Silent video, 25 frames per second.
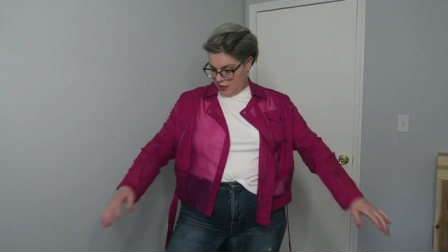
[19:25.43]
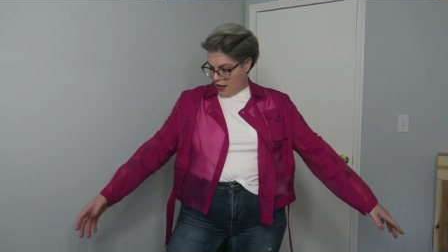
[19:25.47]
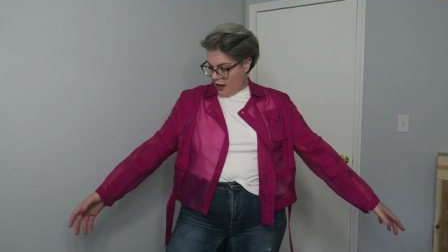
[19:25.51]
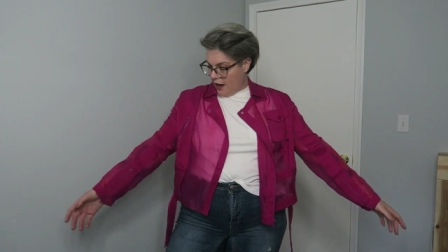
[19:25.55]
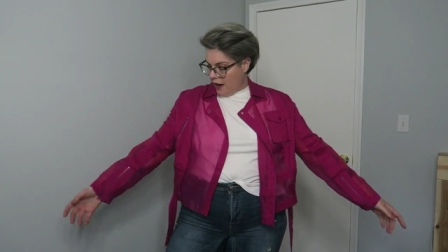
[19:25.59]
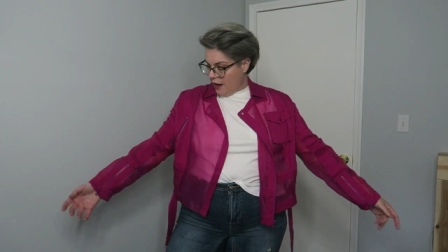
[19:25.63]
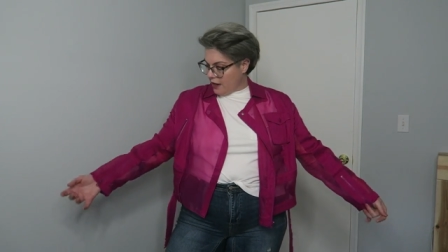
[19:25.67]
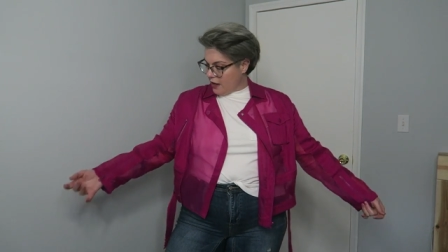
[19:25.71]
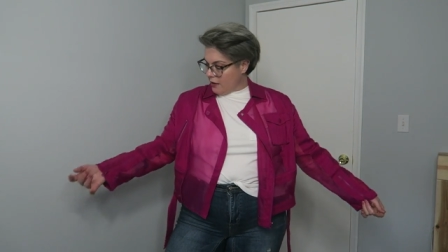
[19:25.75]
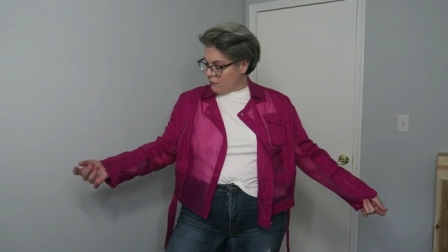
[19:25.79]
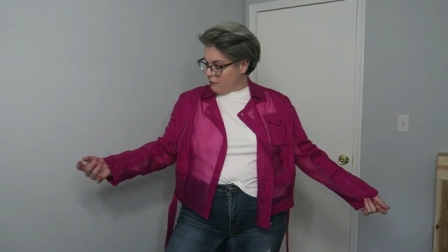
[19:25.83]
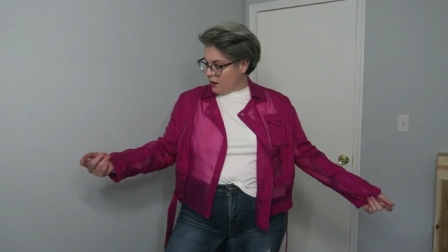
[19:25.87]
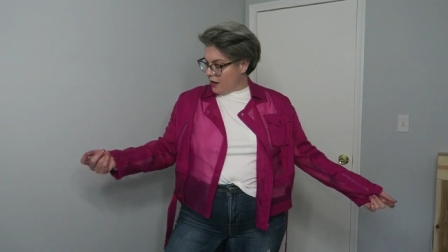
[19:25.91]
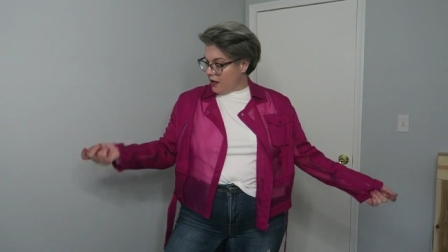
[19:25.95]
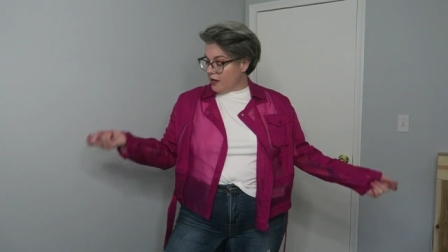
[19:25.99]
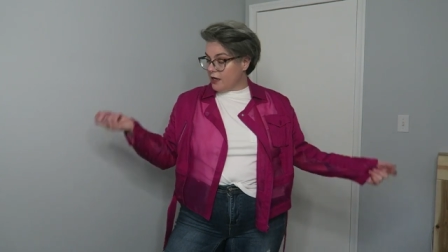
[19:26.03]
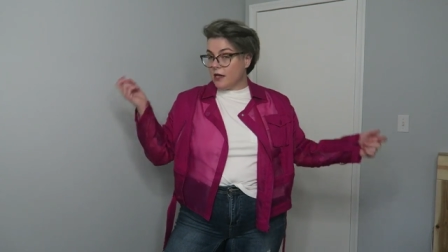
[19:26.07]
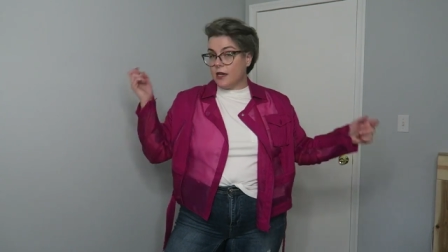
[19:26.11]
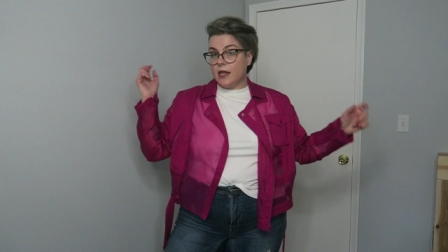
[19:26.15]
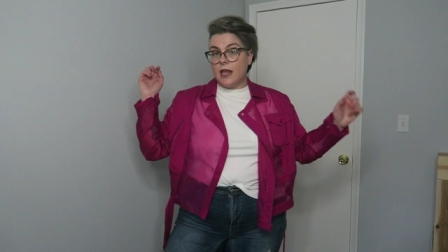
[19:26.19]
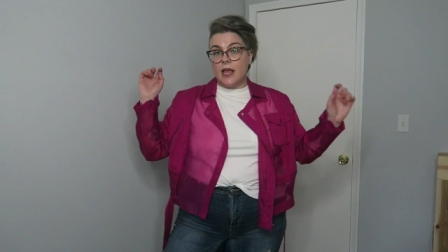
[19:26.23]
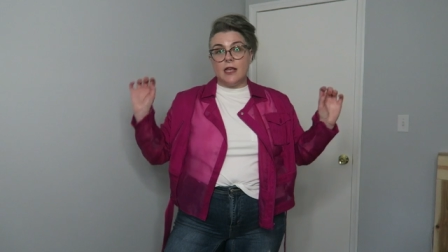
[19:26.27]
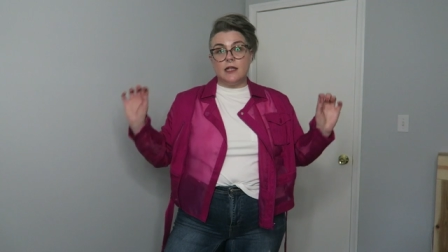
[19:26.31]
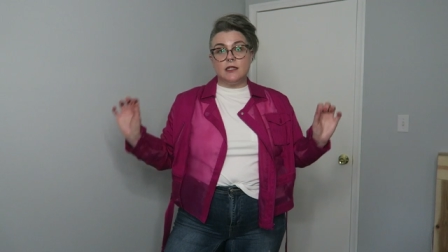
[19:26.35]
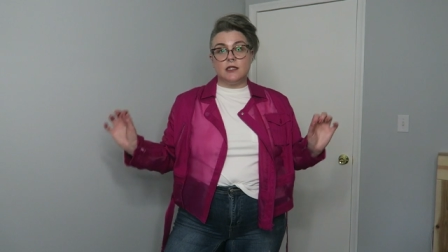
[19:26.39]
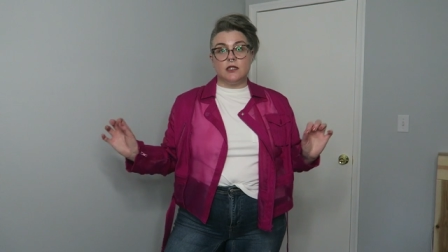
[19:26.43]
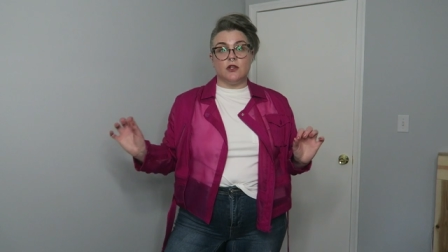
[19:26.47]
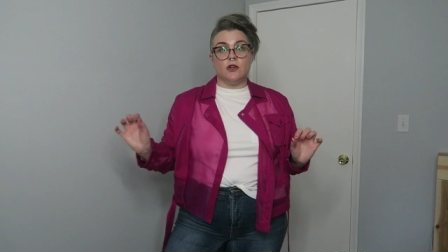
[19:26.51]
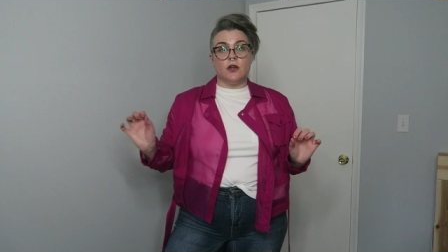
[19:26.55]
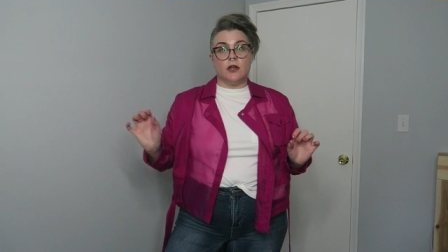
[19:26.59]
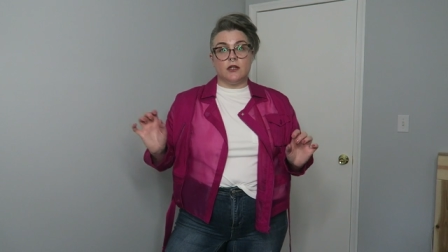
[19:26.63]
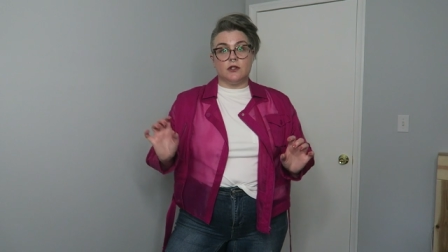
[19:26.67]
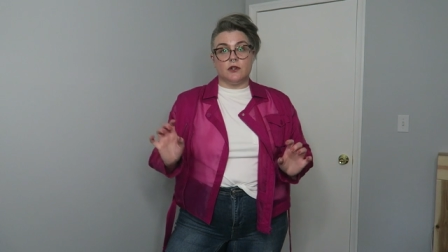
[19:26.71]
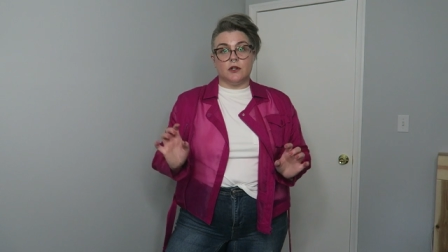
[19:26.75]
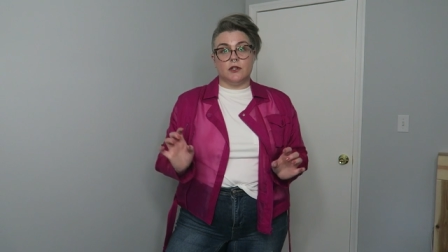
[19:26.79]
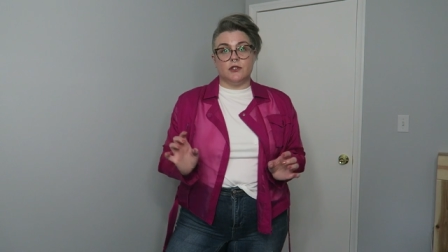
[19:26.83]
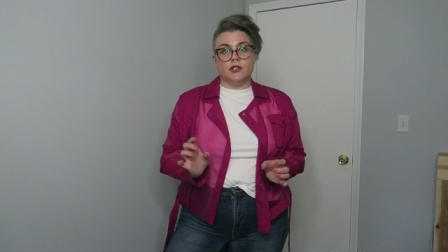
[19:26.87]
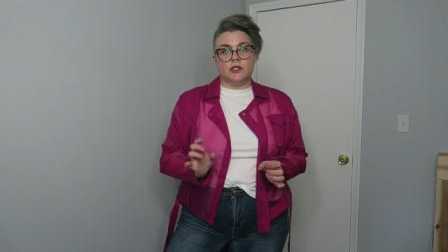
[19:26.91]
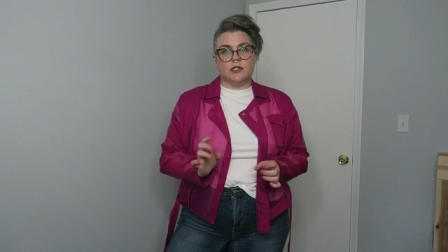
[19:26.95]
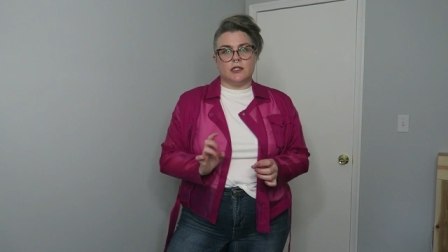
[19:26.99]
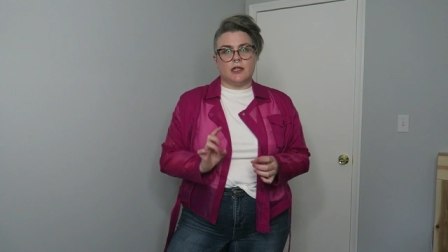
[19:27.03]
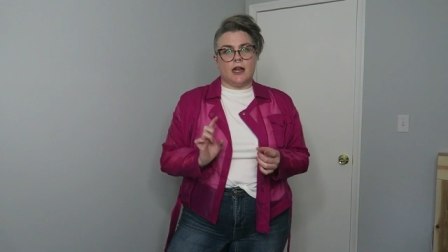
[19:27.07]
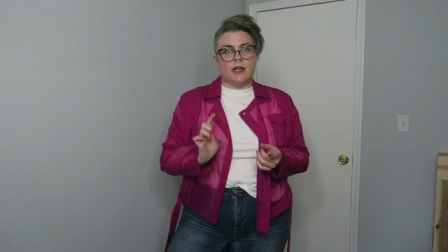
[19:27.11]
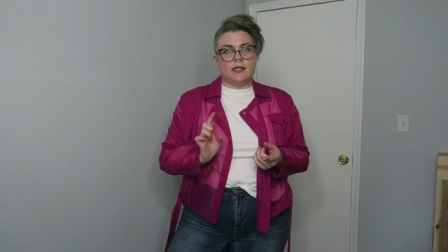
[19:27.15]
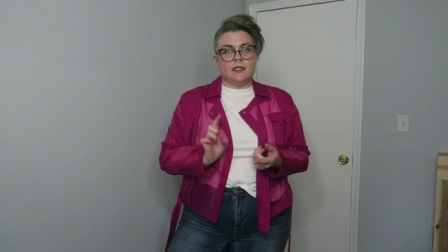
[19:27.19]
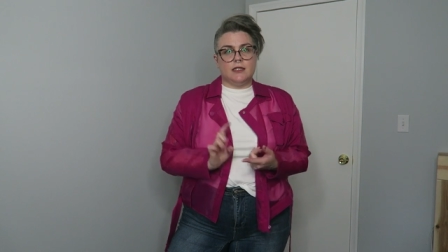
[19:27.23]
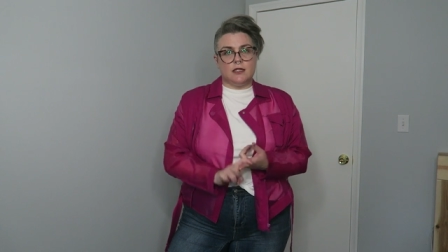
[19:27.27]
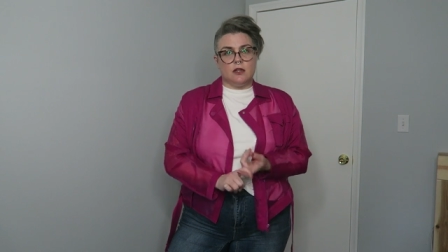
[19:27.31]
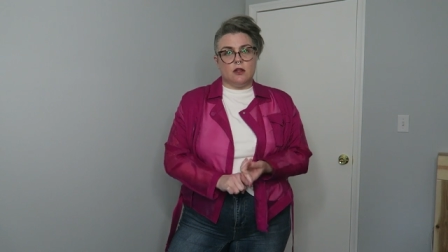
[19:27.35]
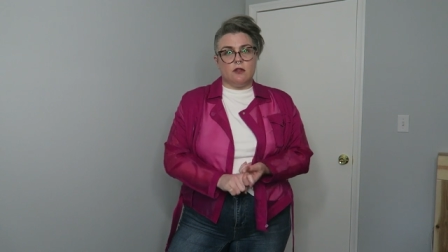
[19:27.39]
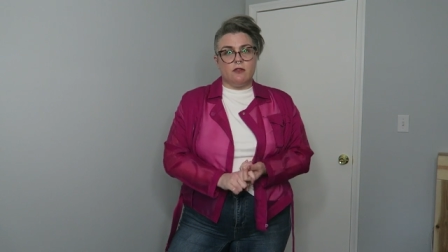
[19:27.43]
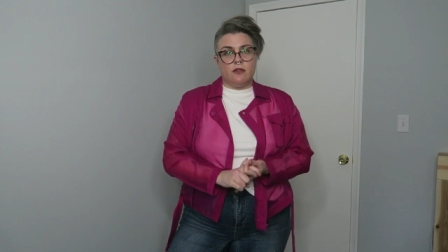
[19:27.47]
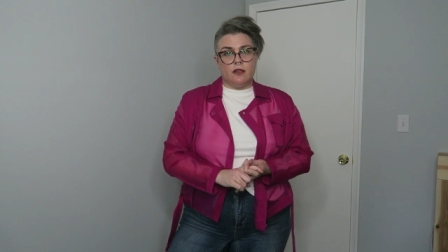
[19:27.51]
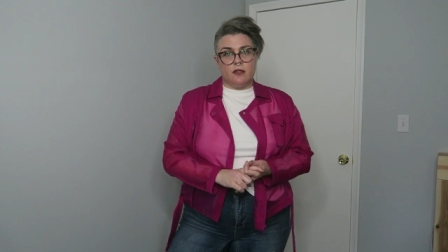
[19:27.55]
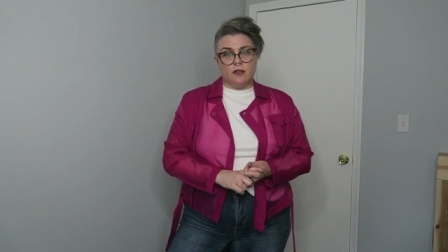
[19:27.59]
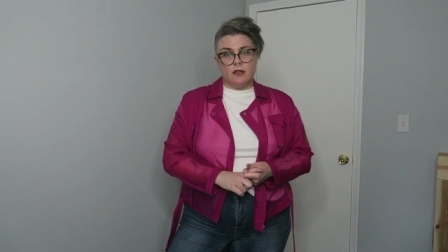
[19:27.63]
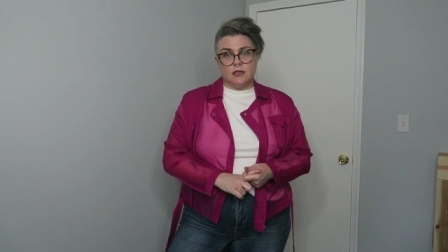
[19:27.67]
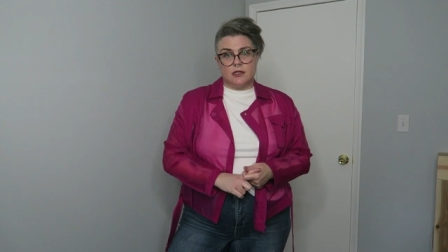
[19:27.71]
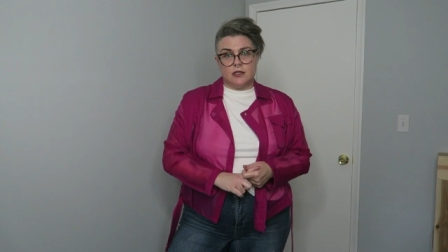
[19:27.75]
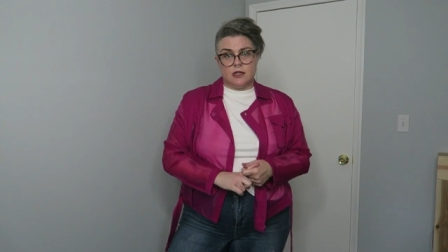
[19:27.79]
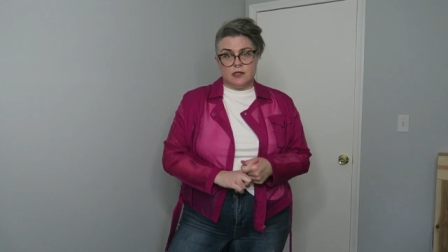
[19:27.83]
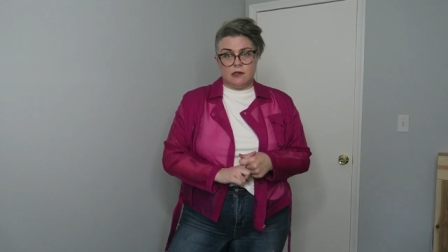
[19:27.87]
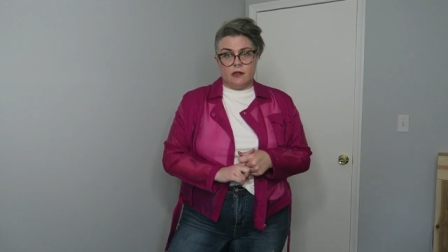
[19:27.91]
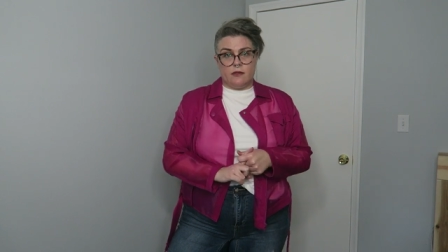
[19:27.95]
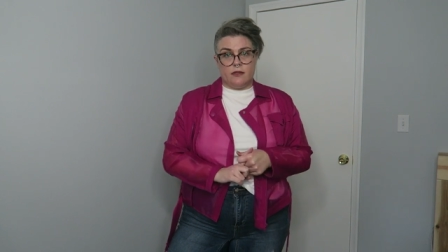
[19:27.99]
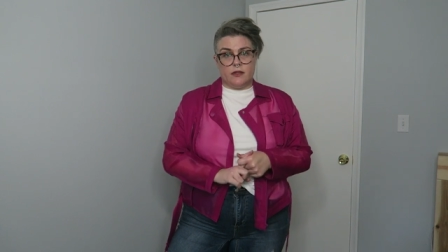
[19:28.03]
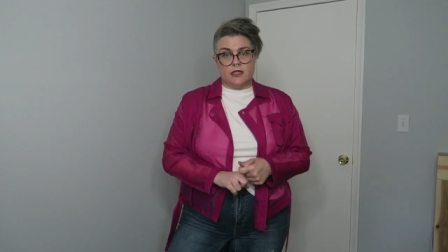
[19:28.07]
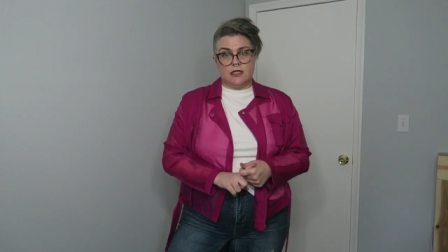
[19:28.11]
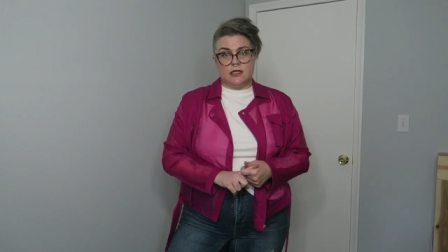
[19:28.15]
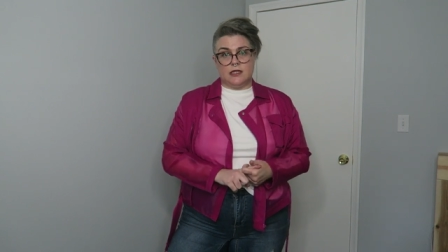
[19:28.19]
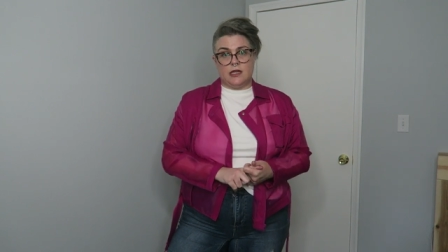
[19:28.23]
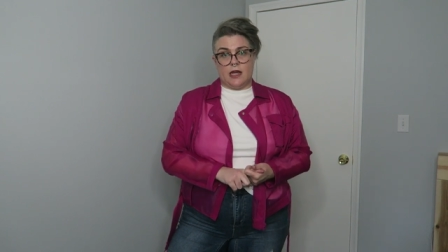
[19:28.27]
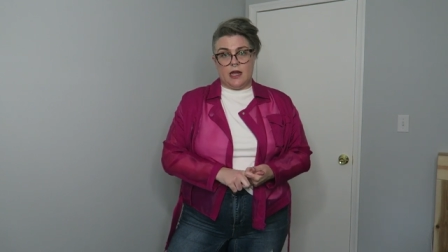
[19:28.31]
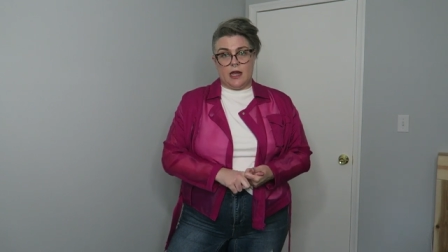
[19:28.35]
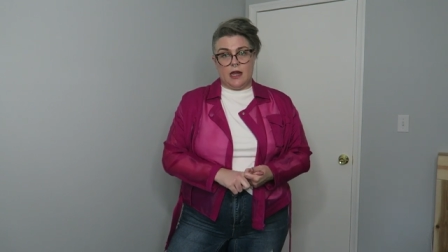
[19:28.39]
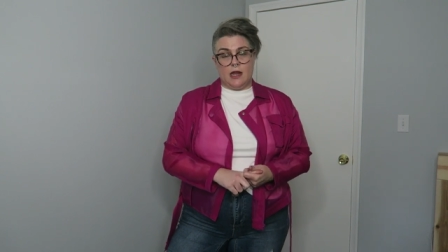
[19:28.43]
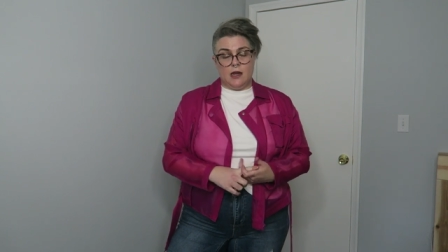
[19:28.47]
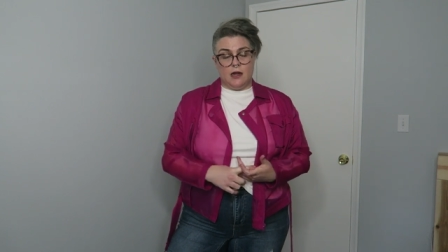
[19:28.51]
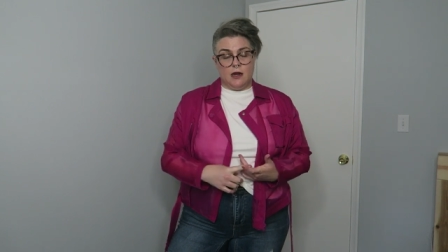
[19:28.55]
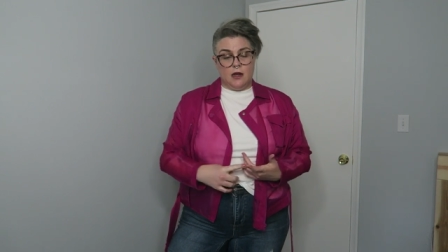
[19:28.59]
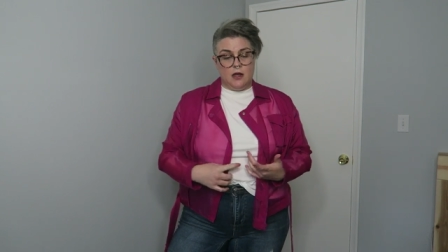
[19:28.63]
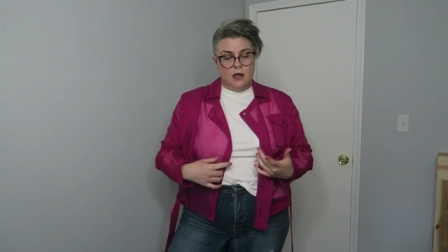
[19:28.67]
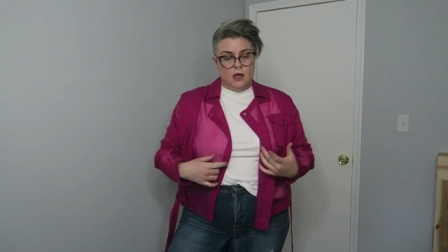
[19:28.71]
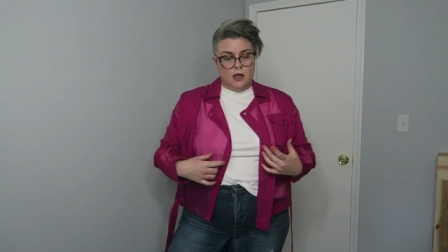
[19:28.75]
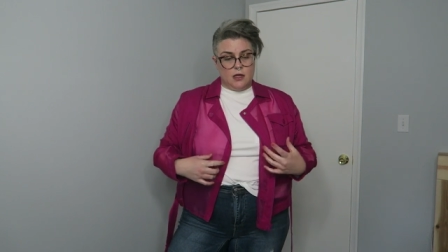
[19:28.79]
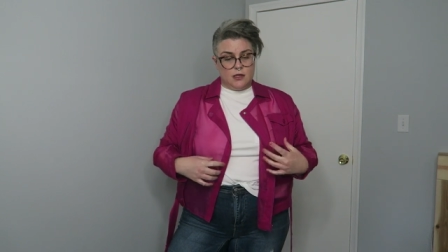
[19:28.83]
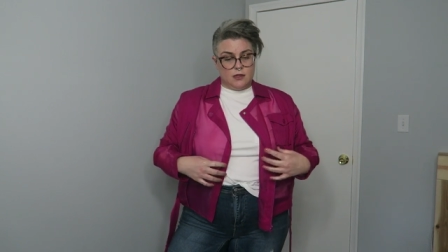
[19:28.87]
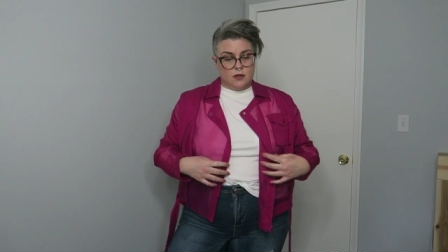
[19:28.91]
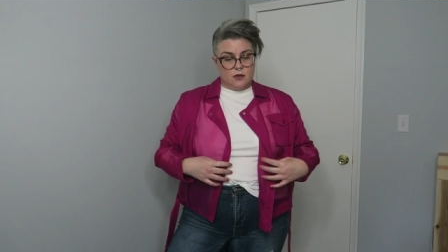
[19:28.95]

Yeah, and, in case you guys are interested, I still think this is on the site.